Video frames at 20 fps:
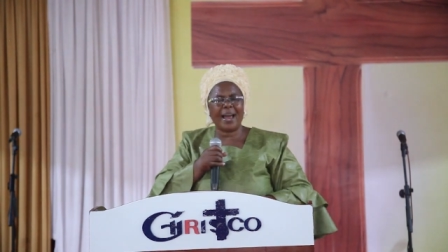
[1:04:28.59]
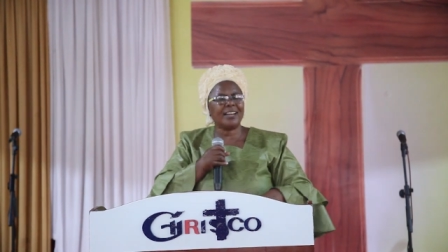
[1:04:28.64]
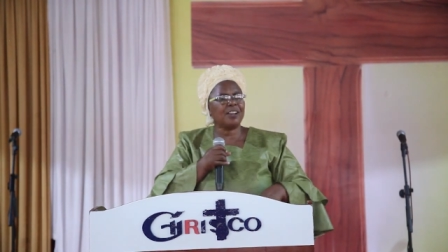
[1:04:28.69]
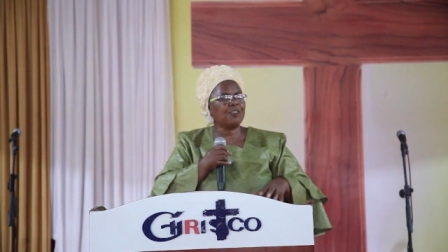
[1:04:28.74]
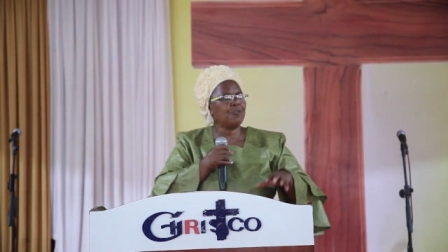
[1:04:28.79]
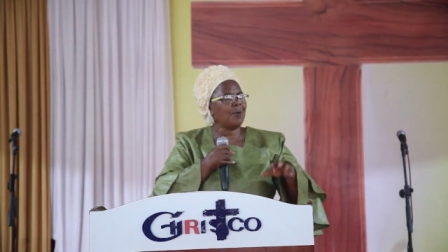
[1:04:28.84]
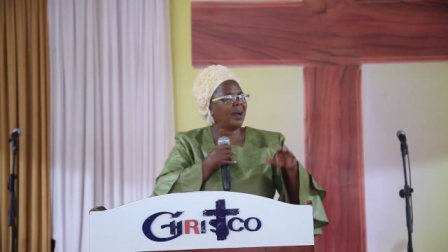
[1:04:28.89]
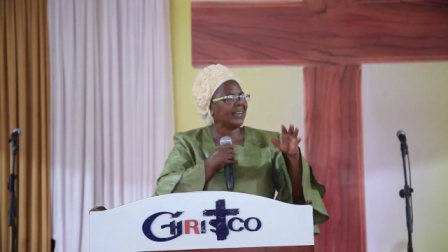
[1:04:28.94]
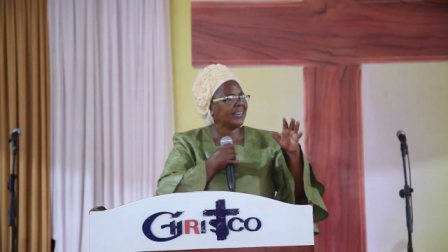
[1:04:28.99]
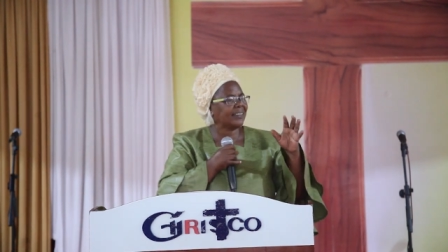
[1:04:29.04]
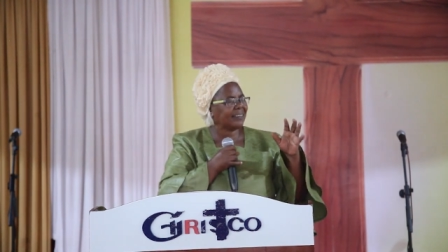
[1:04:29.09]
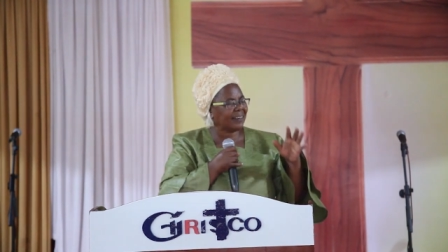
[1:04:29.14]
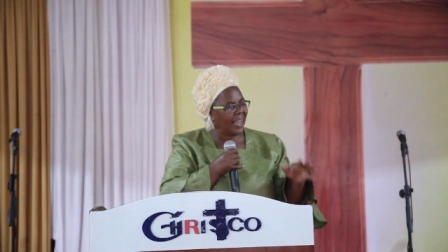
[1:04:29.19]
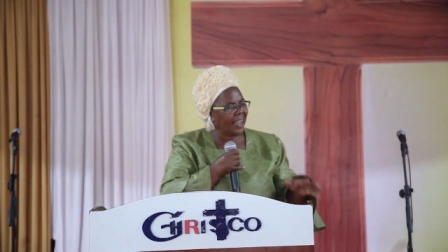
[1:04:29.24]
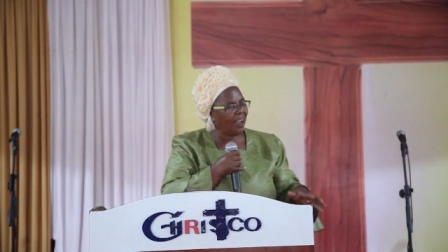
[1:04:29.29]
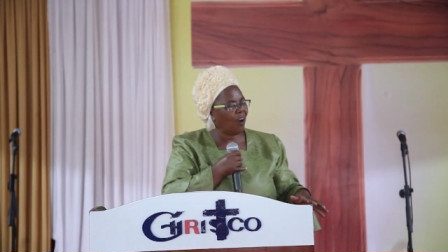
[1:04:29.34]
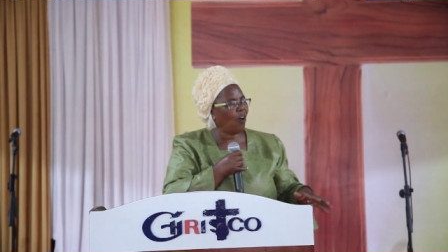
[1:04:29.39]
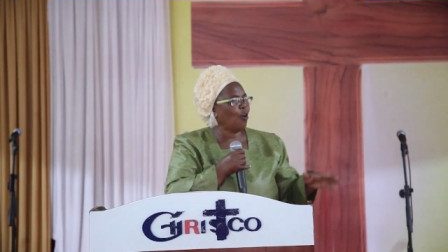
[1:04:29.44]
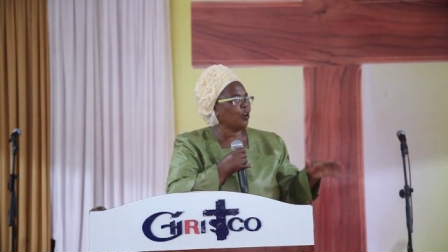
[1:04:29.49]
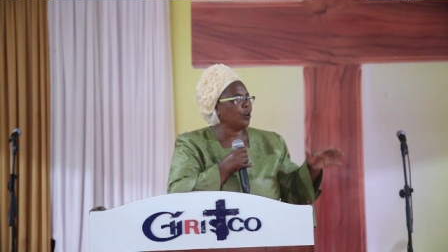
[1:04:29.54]
and you are
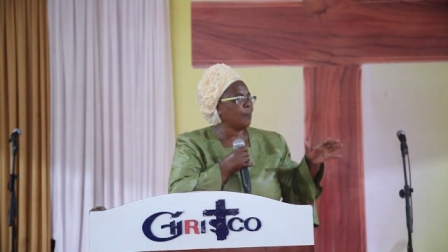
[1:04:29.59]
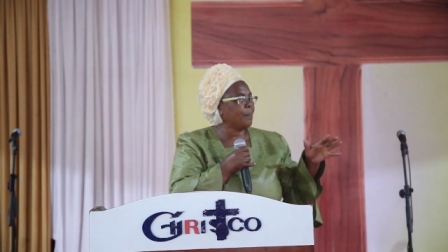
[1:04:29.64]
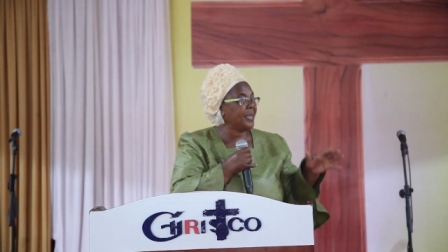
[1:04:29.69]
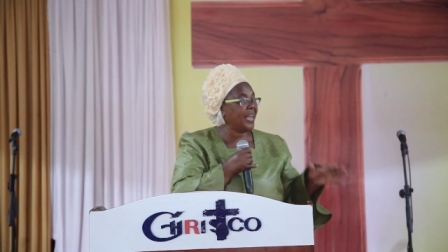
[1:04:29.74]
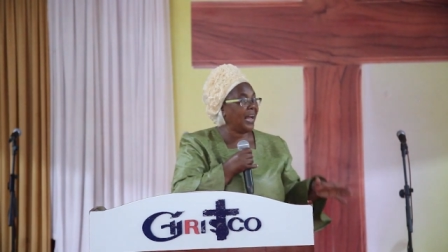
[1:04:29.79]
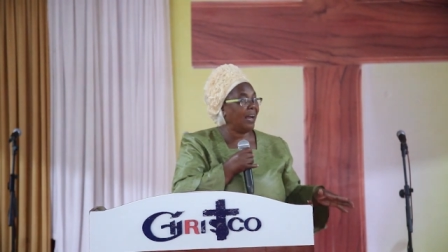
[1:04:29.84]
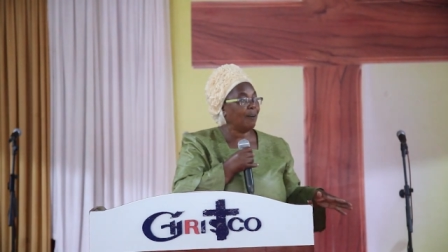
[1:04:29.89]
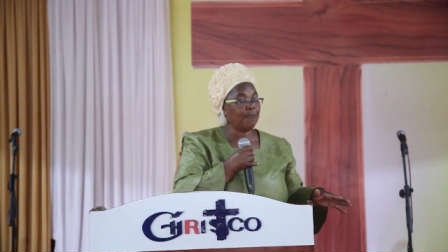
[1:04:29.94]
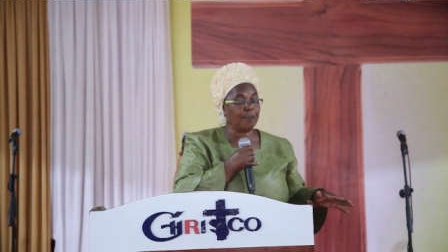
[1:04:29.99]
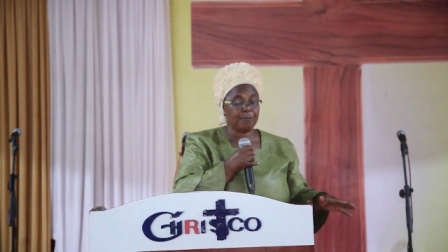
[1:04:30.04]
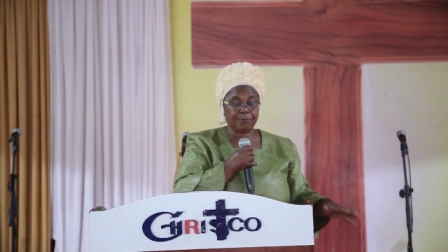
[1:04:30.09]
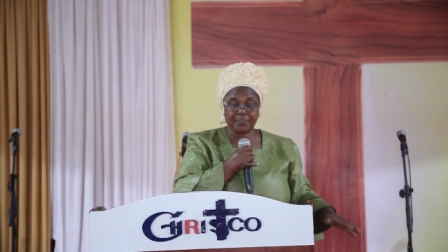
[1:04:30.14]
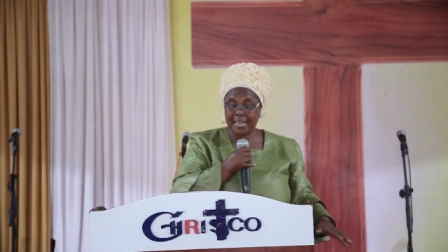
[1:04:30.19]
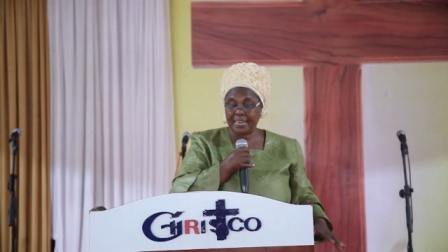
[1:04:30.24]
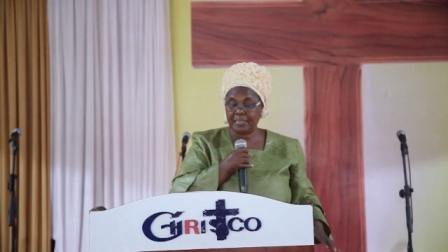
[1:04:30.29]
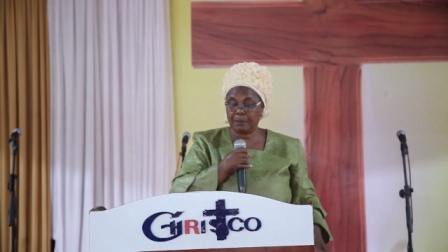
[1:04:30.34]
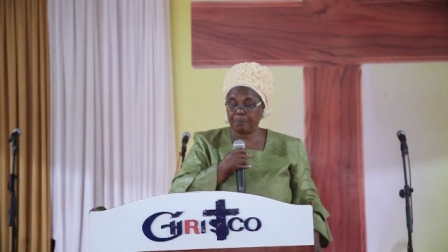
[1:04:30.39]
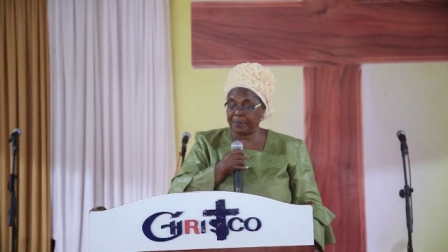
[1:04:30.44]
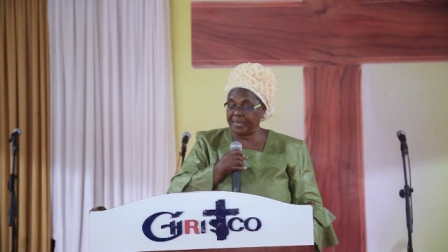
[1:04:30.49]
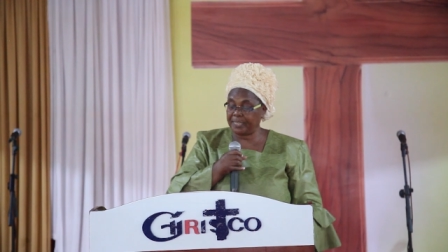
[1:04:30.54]
crying on behalf of
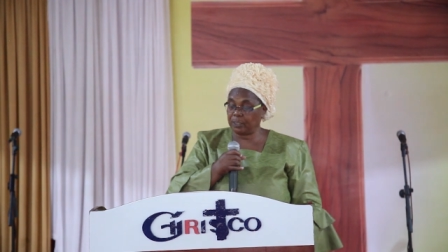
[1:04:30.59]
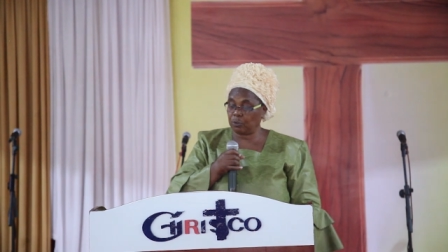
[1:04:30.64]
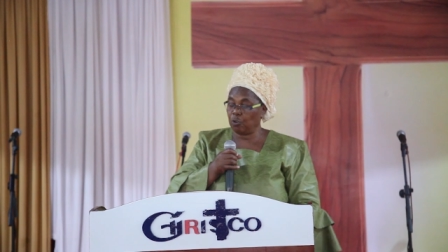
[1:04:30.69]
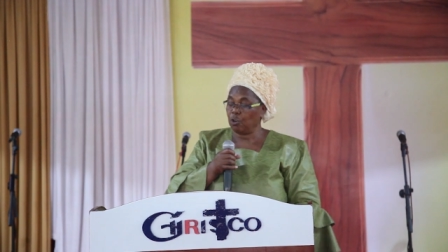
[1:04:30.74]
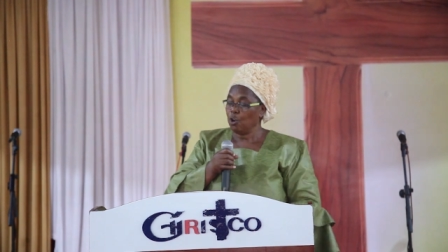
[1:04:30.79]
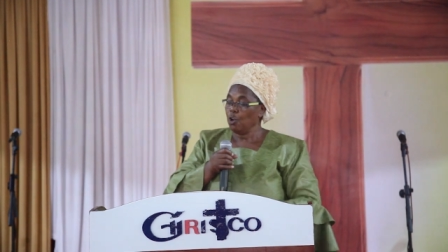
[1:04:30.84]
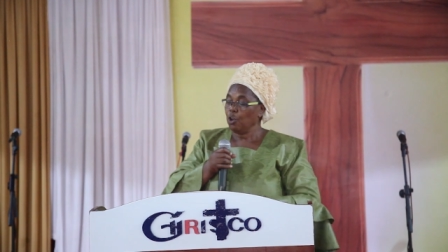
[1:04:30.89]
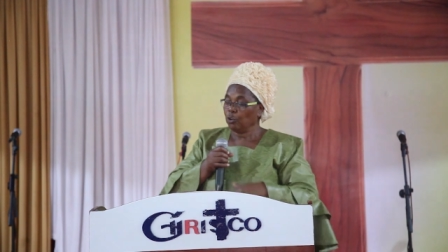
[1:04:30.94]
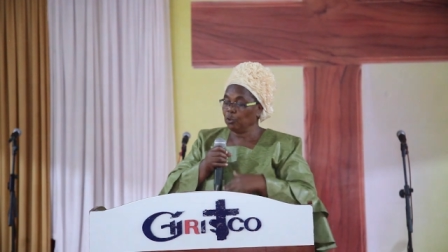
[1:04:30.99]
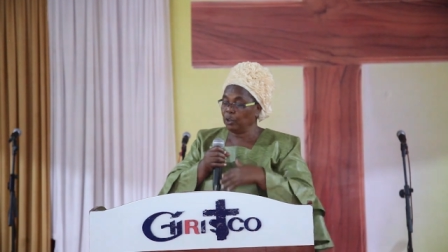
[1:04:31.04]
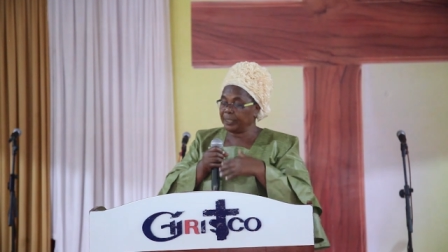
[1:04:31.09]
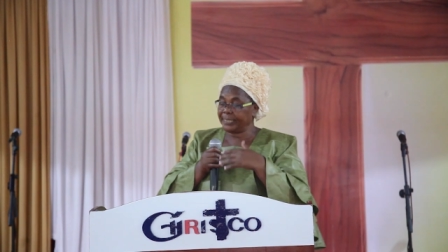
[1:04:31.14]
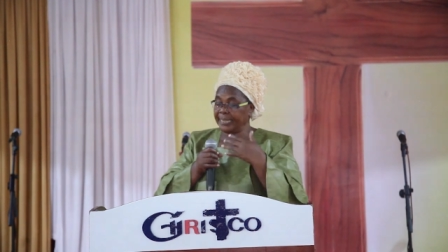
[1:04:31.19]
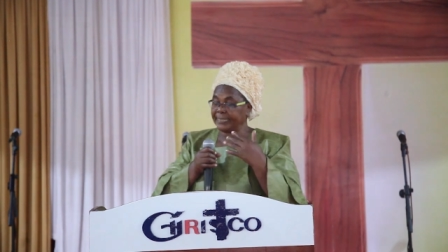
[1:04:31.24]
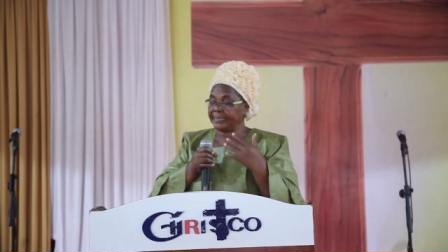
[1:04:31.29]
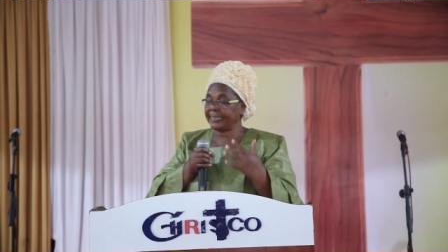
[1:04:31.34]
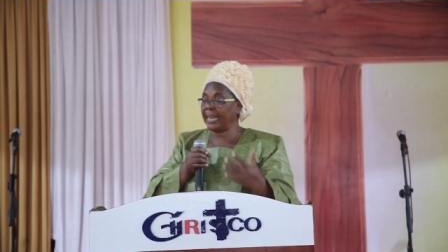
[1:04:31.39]
that person. Those are